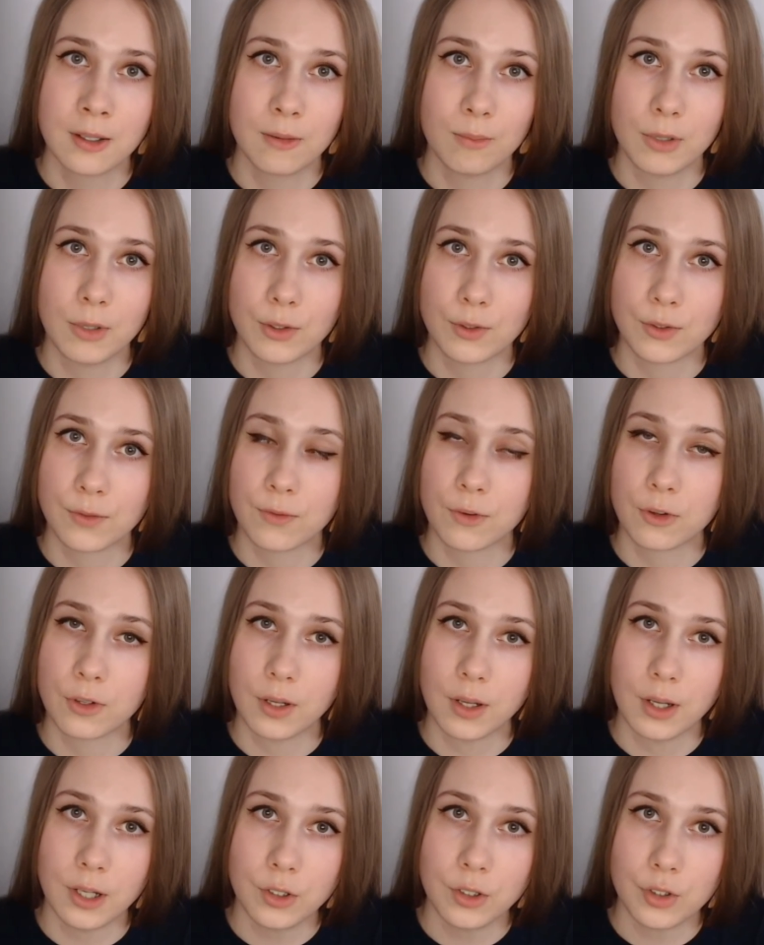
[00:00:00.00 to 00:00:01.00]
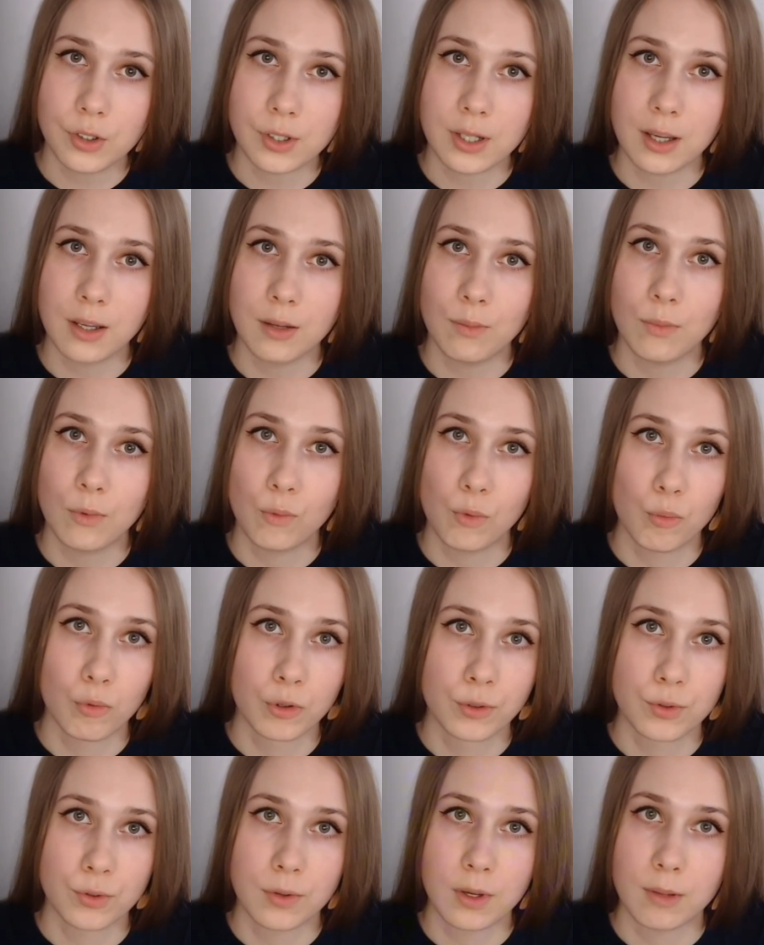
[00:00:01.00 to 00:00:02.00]
because for each time we
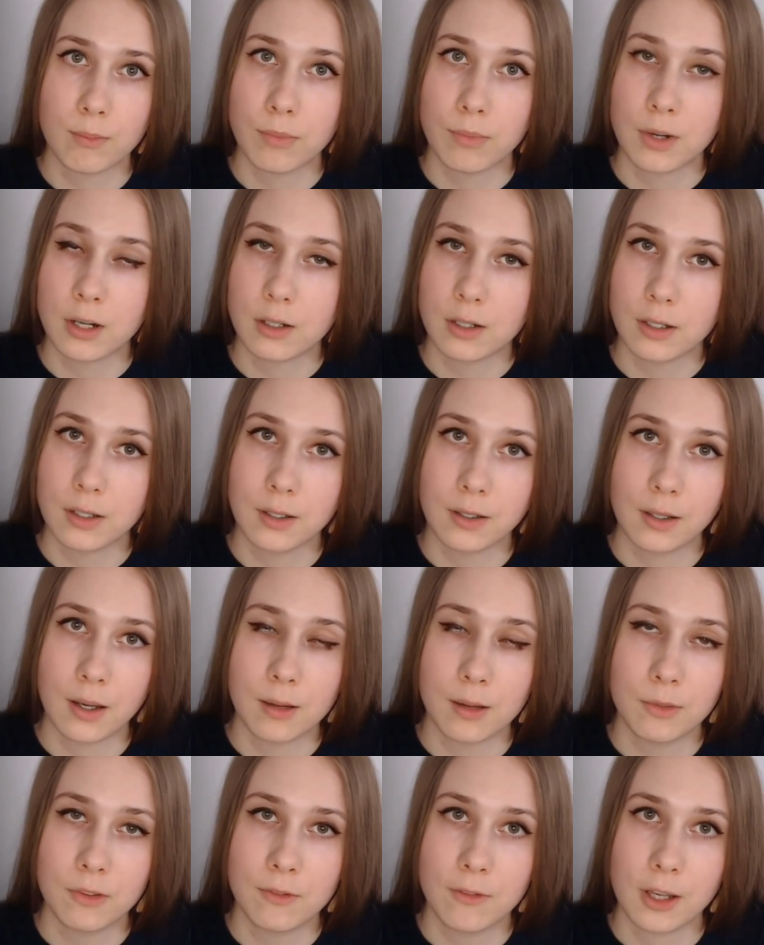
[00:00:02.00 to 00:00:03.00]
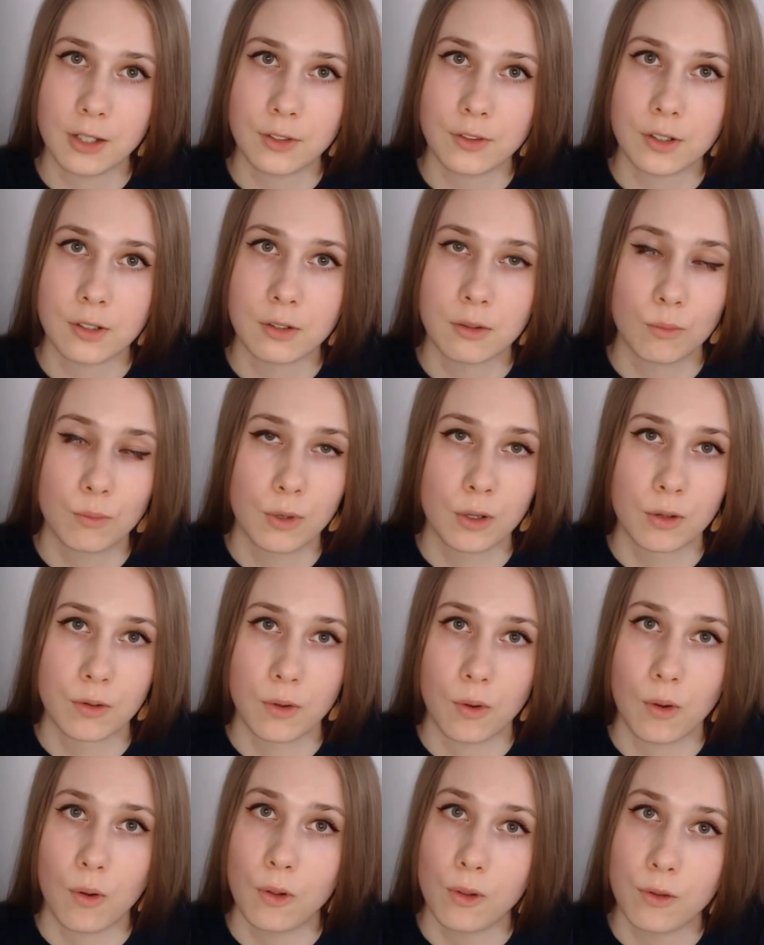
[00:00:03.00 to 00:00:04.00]
want to compare an incoming vector with
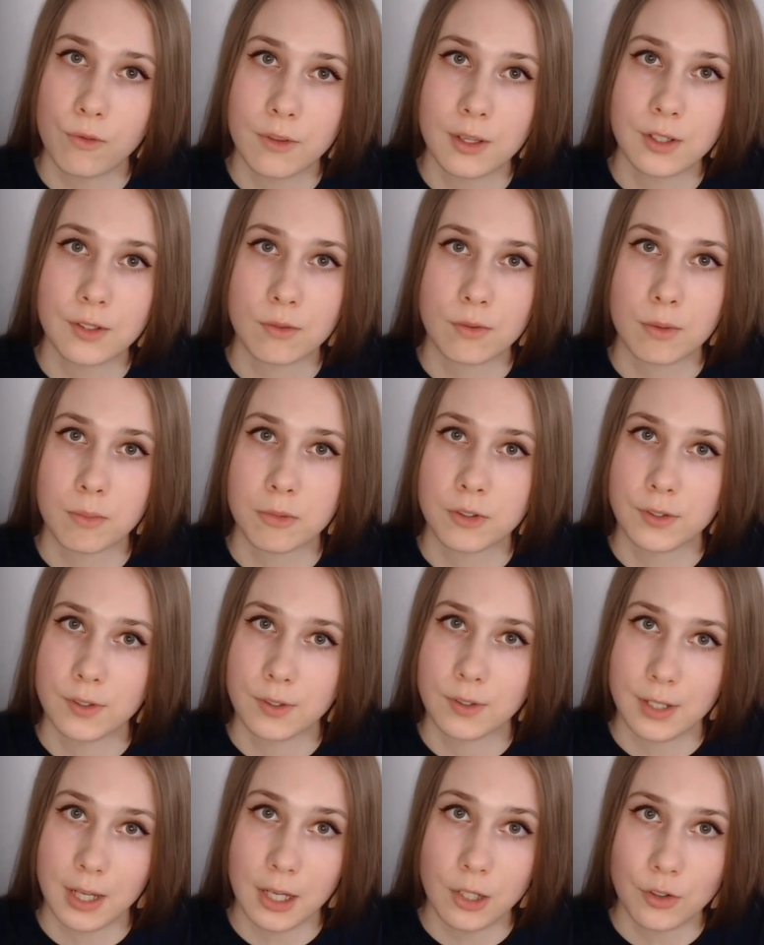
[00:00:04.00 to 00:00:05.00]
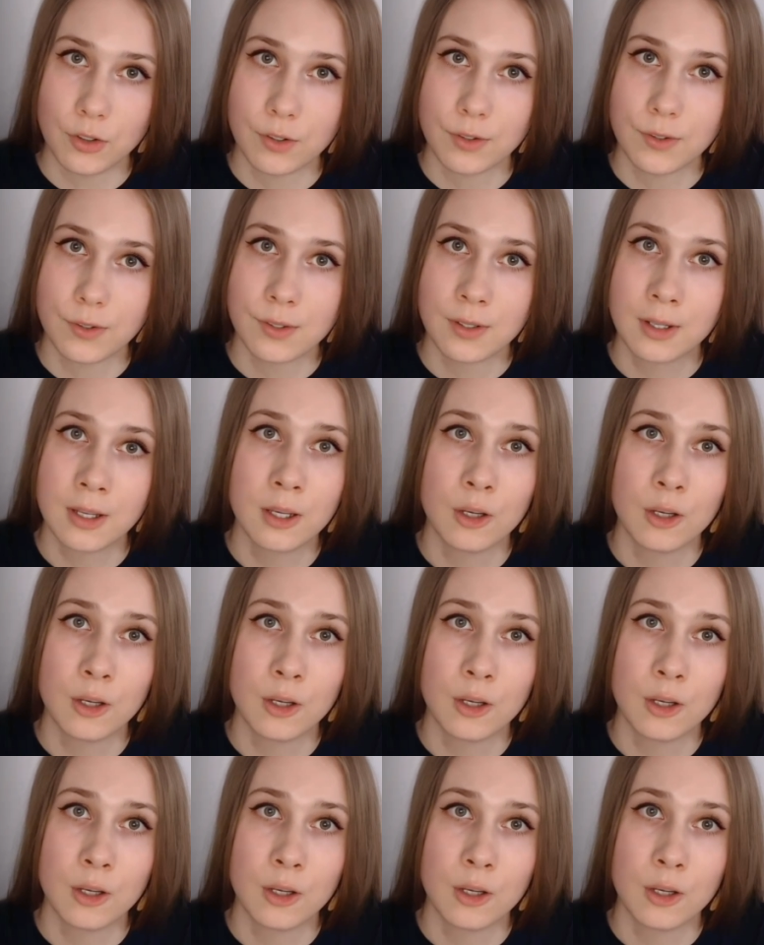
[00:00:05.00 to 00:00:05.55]
all of these representations,